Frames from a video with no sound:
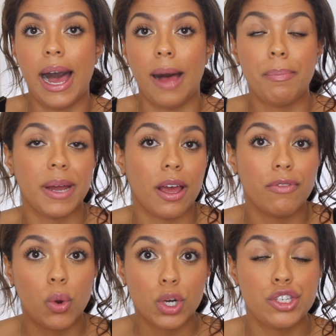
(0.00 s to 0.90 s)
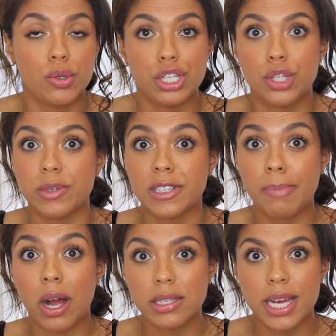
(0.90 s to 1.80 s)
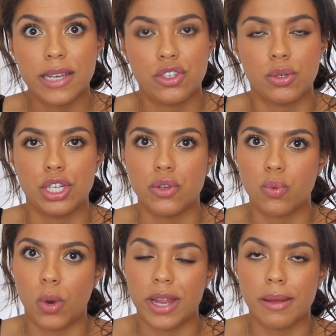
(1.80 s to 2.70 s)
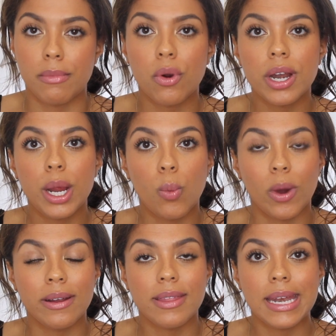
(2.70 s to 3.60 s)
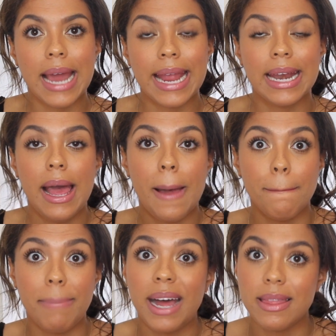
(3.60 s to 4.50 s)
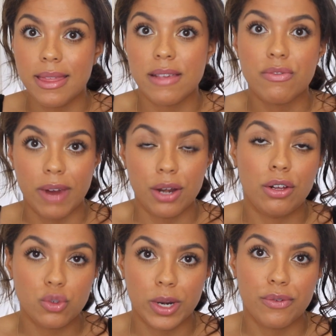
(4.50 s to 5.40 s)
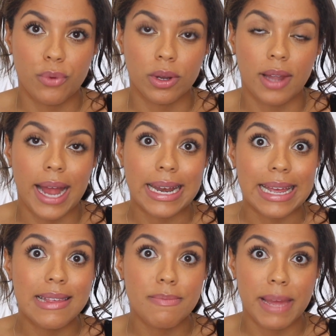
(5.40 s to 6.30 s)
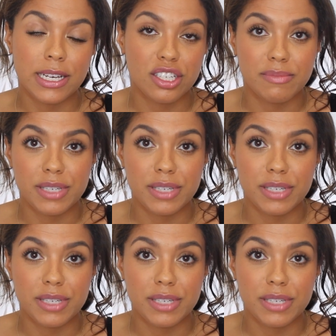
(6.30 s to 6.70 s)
Uh, but of course, you can do a spot test. You can use one in the morning, one in the night. But this Retinol 24 line is meant to